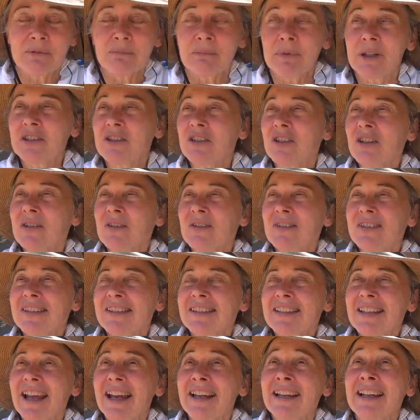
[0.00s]
but she used
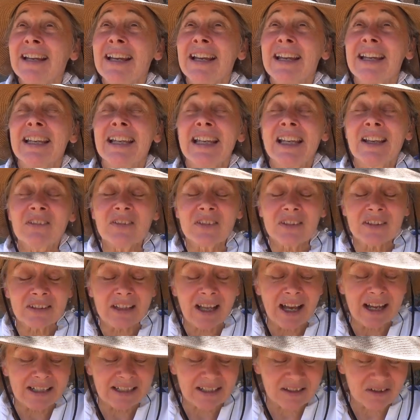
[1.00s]
to say, if the
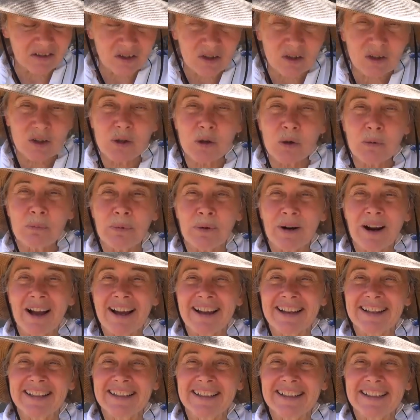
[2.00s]
light is too
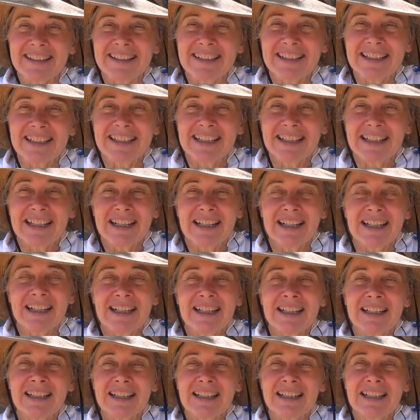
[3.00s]
bright,
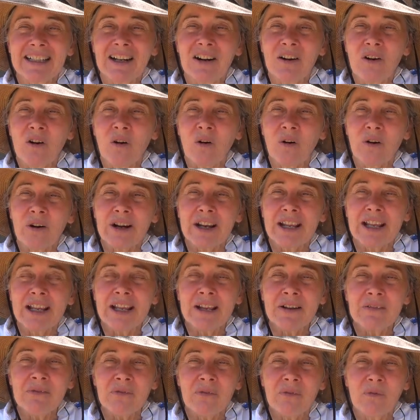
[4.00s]
uh, or
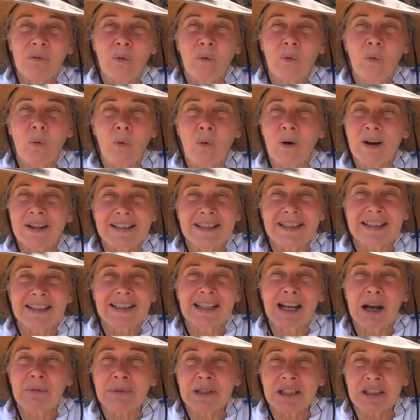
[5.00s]
if what's
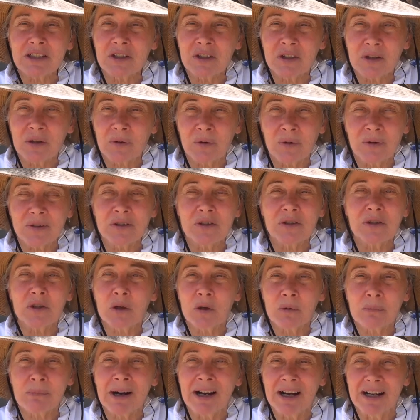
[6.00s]
coming to you is
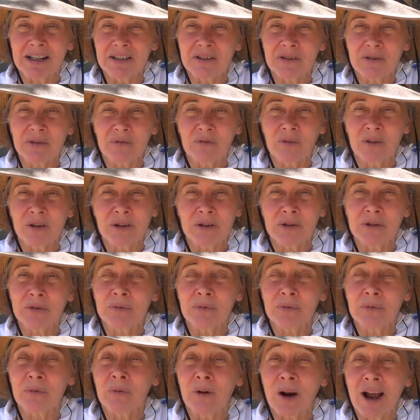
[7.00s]
too much for
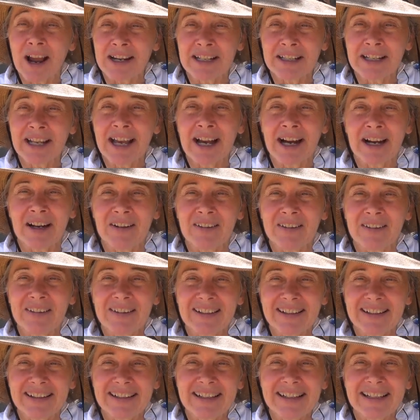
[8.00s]
you right now,
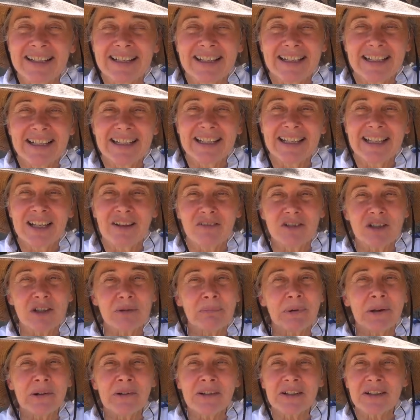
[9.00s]
if
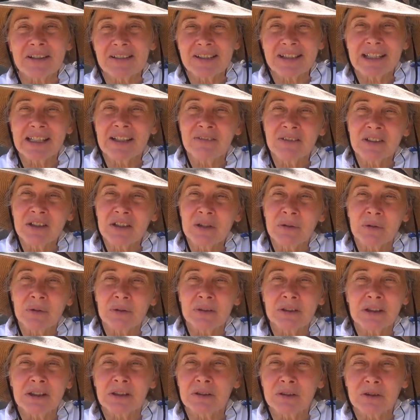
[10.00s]
Spirit has given you
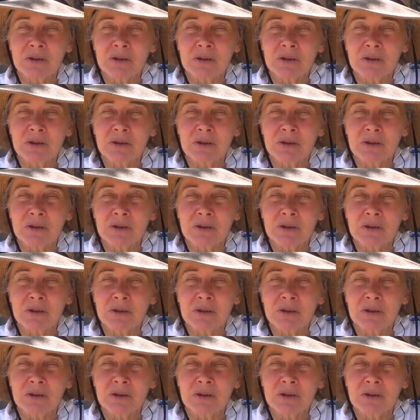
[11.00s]
a little